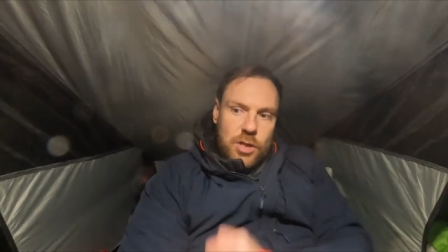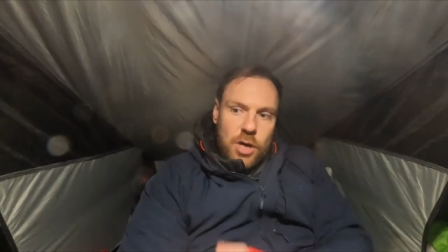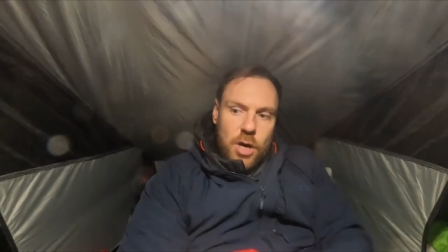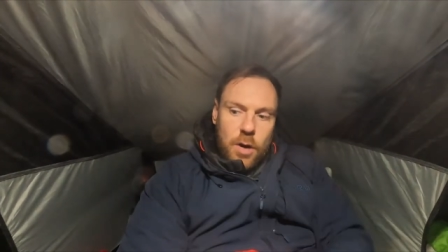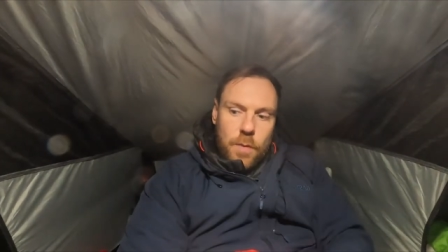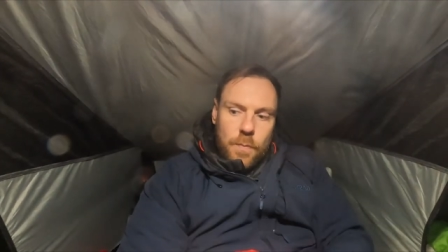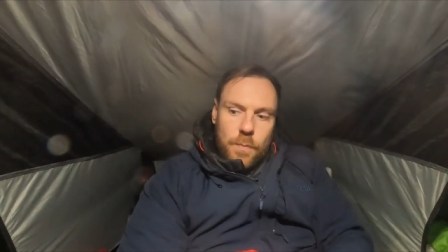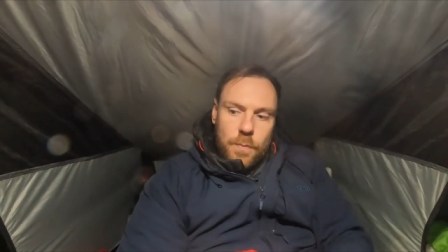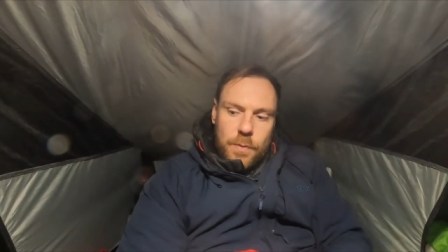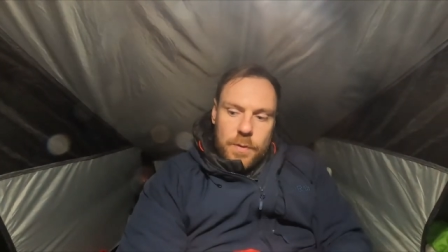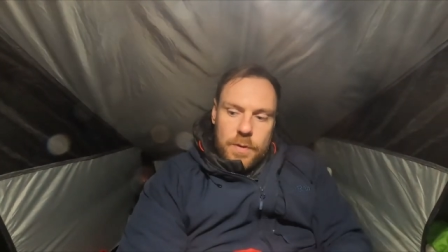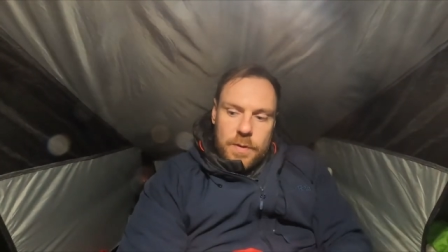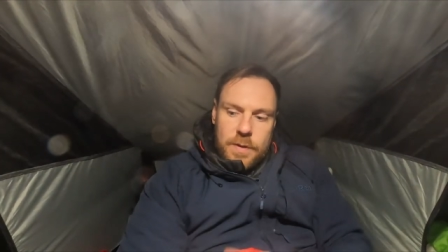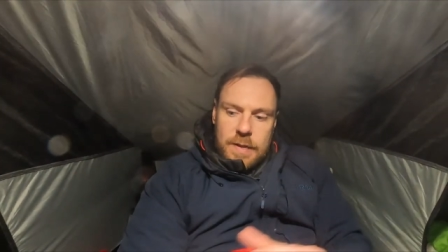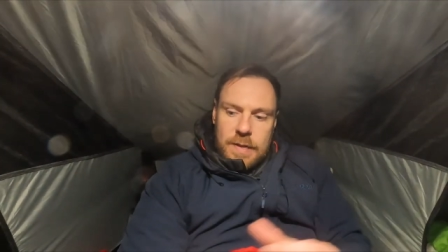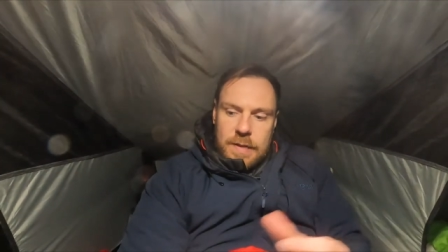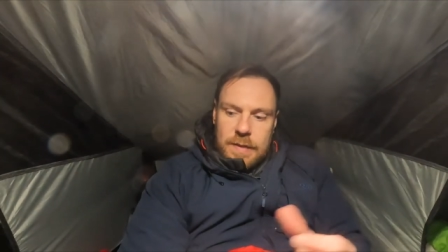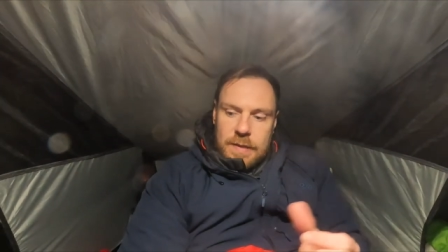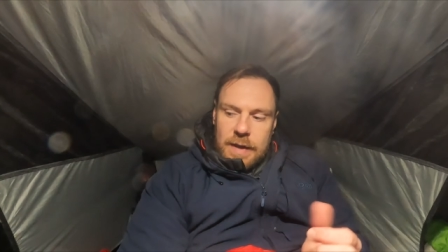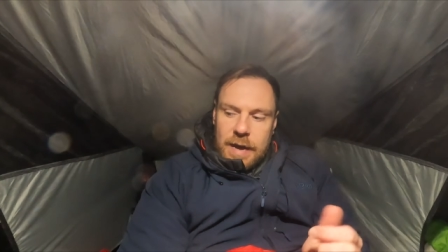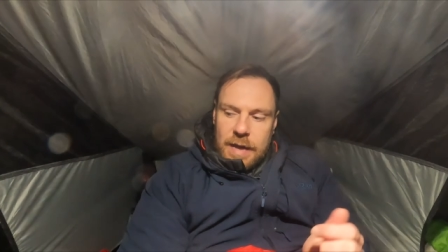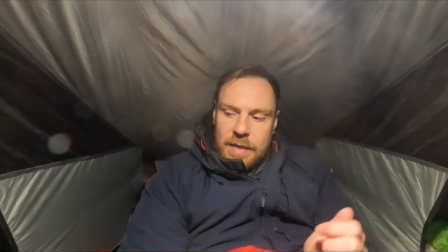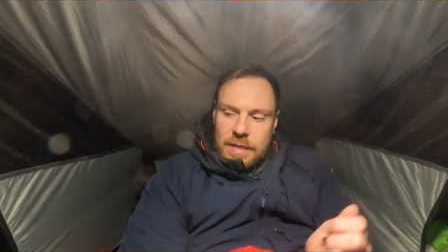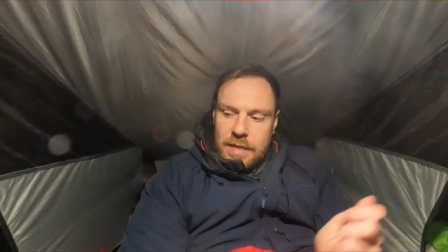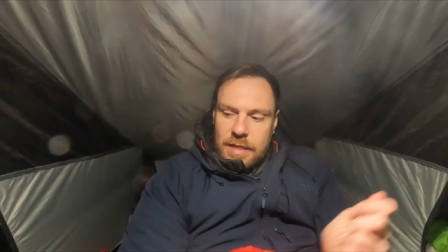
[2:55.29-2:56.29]
top
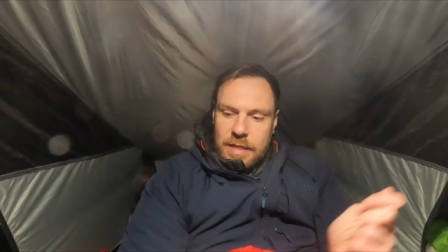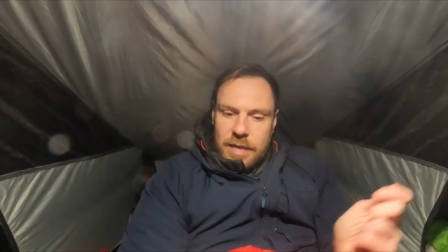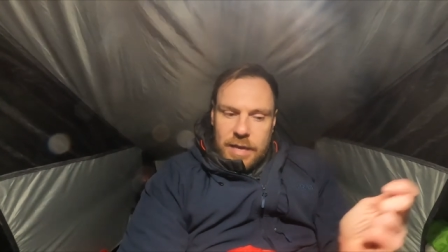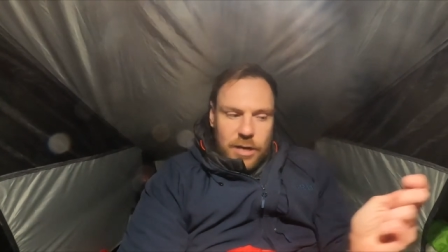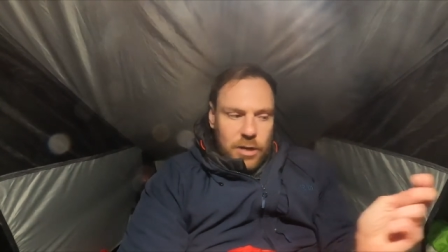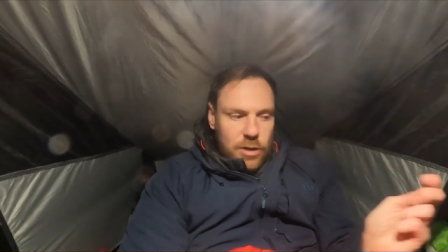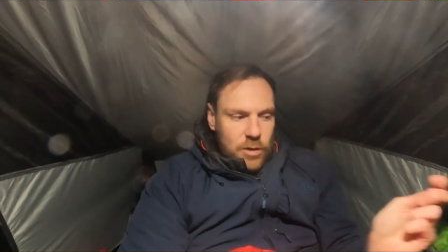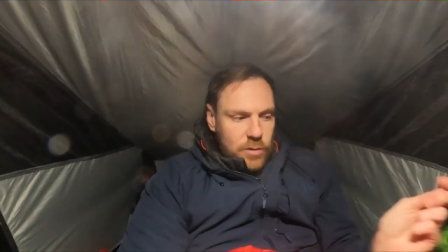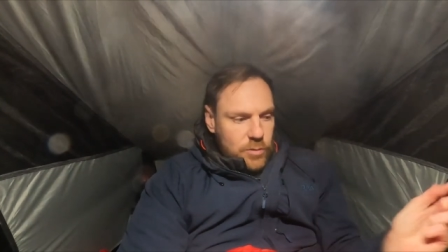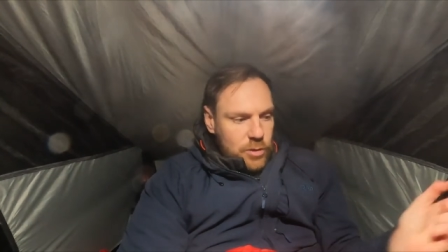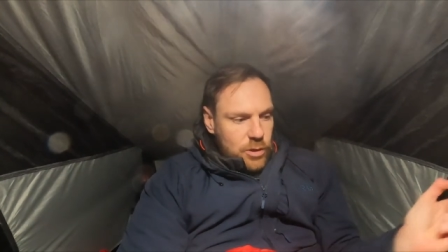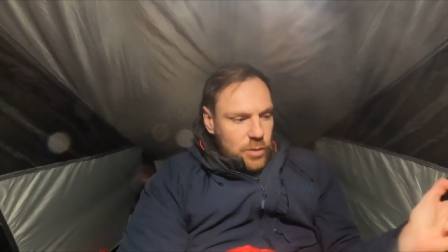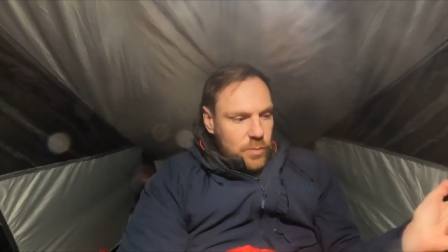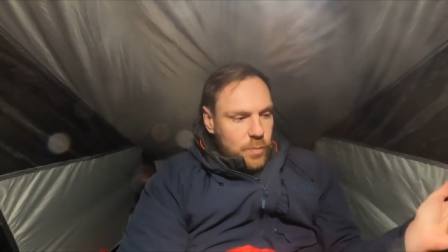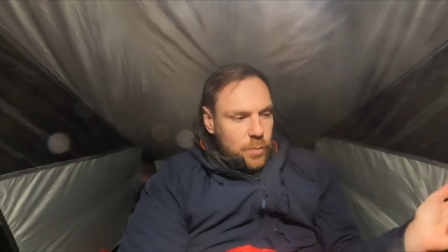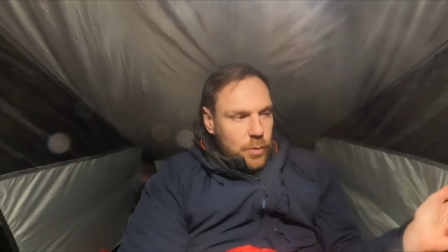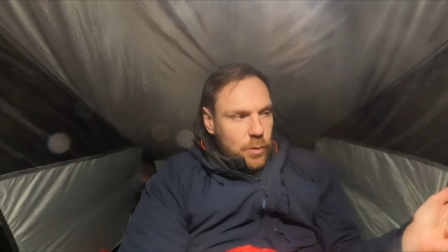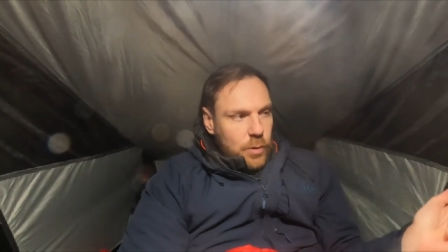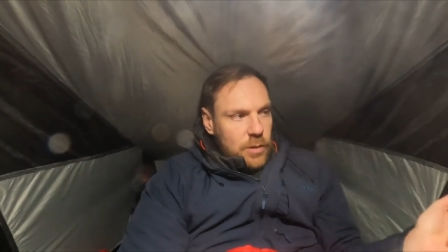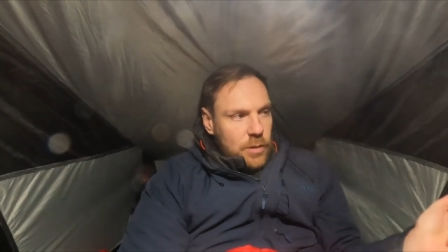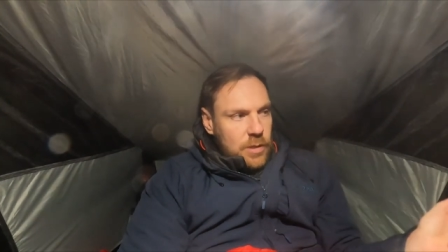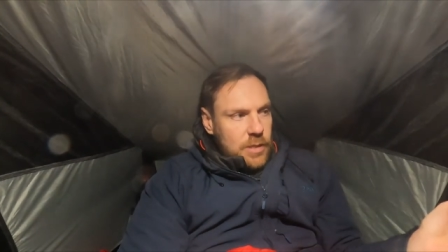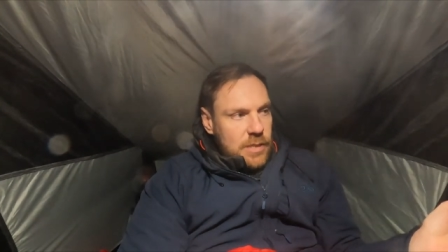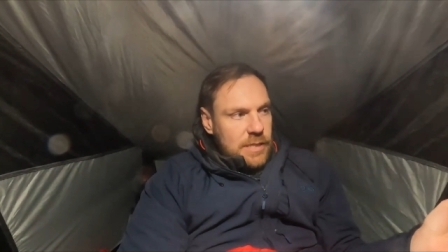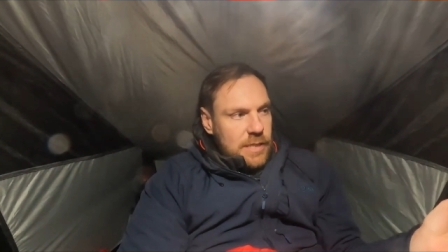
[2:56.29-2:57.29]
I think they could just
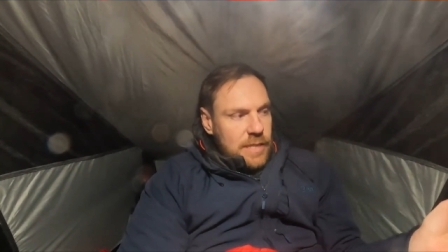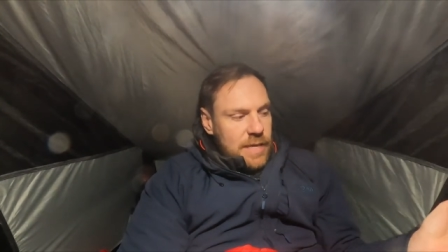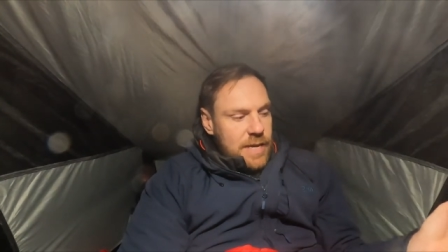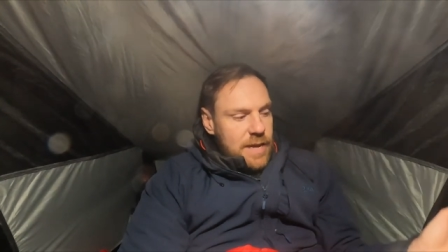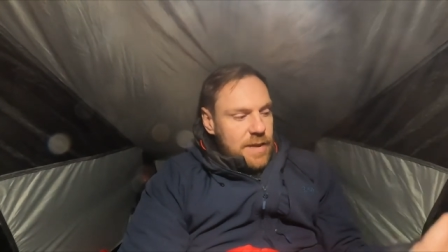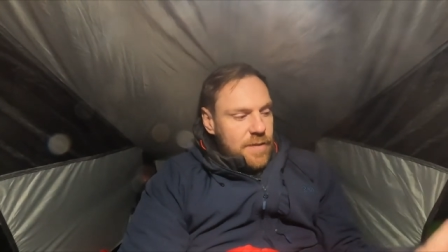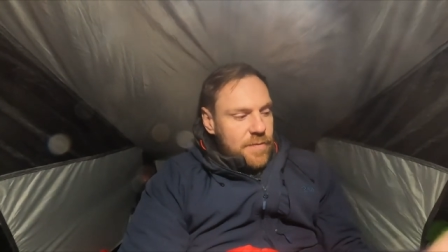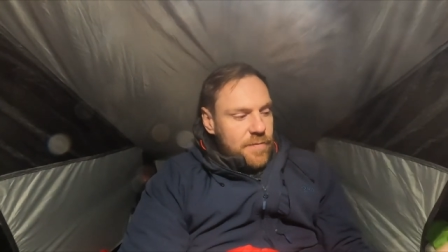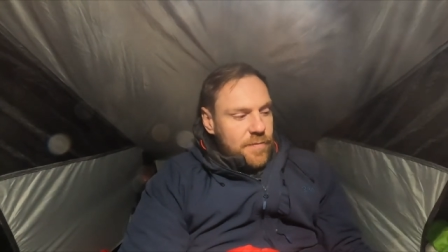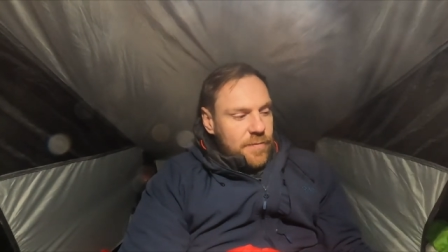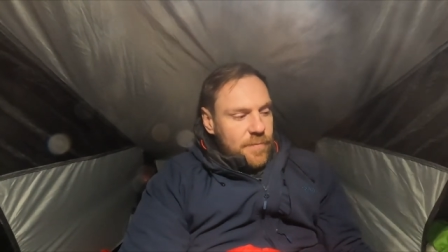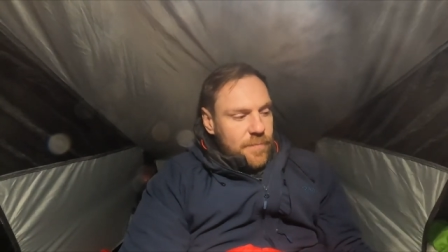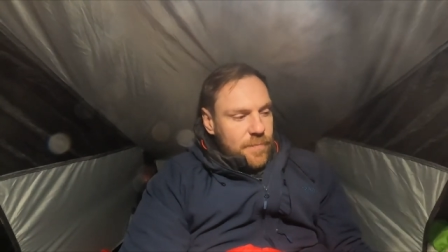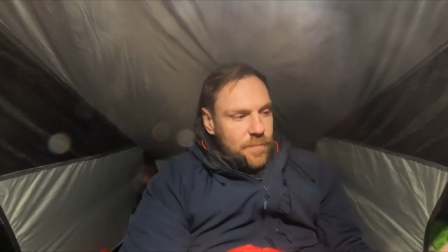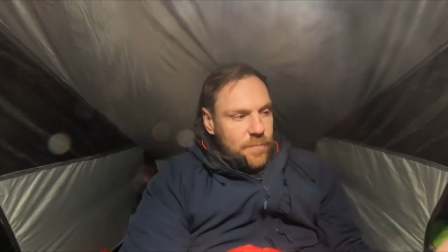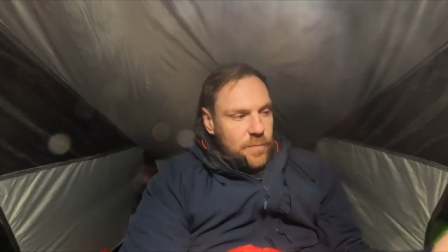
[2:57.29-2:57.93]
put the sleeve